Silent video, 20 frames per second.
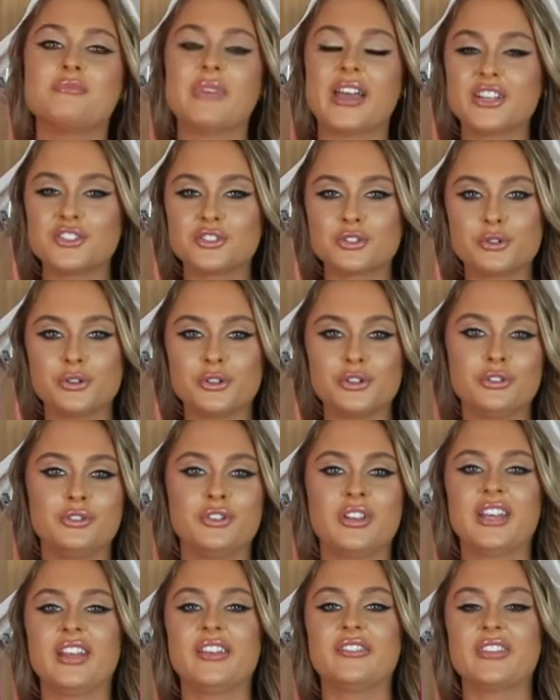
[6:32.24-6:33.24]
Make sure
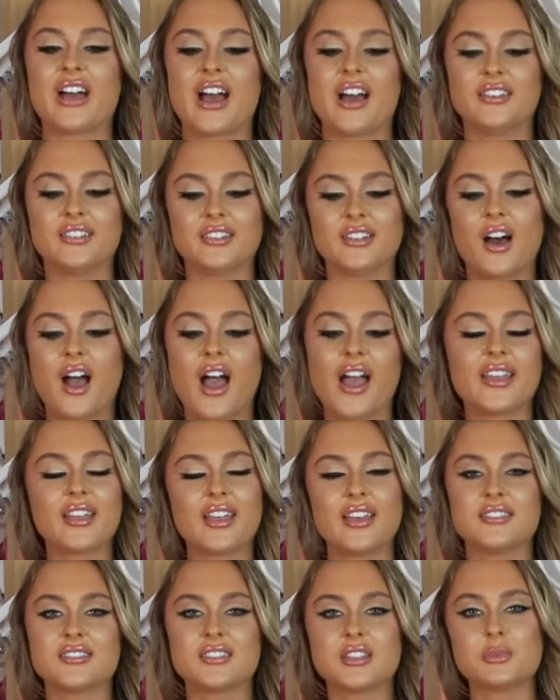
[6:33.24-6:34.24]
you hit that
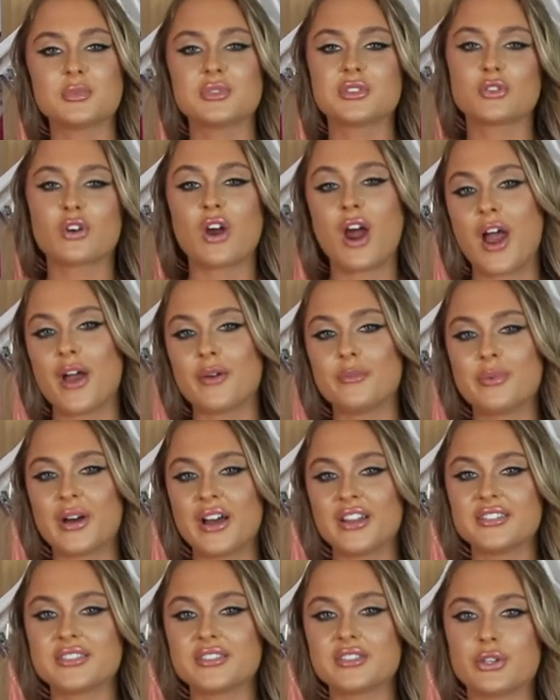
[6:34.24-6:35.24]
like and subscribe
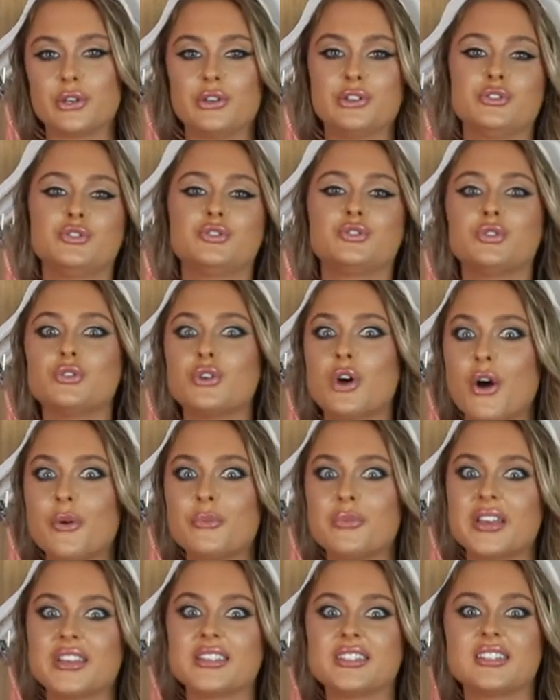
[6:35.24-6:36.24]
button so you do
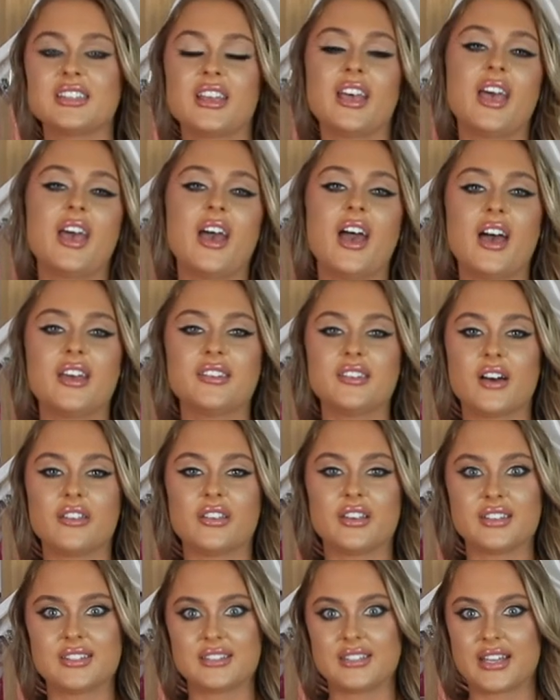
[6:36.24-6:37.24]
not miss
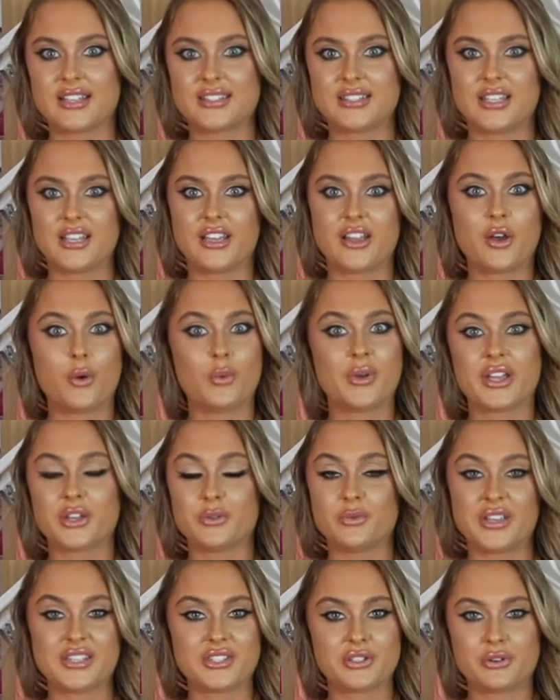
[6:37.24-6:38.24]
another sexy
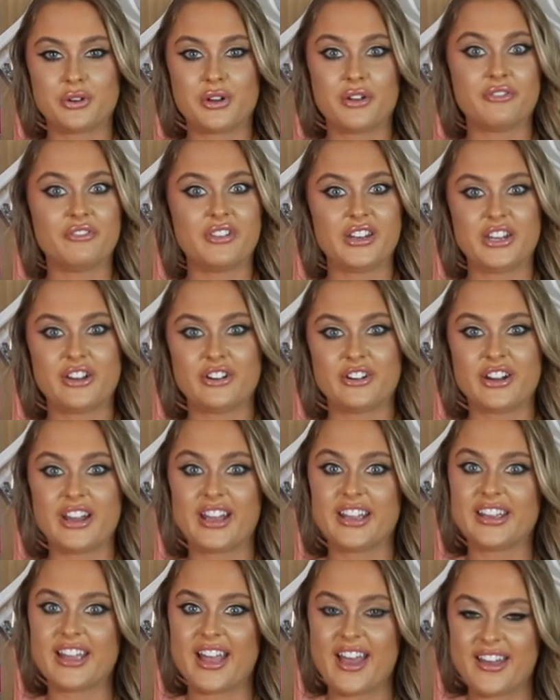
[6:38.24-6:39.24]
Wicked Weasel video
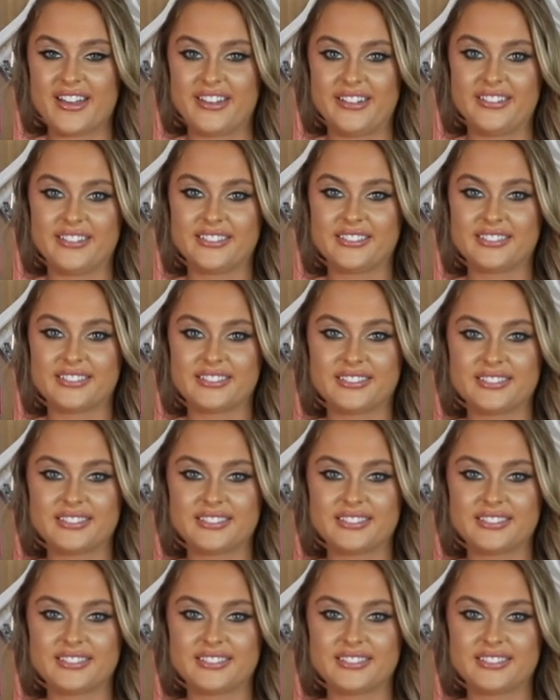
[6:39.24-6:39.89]
again.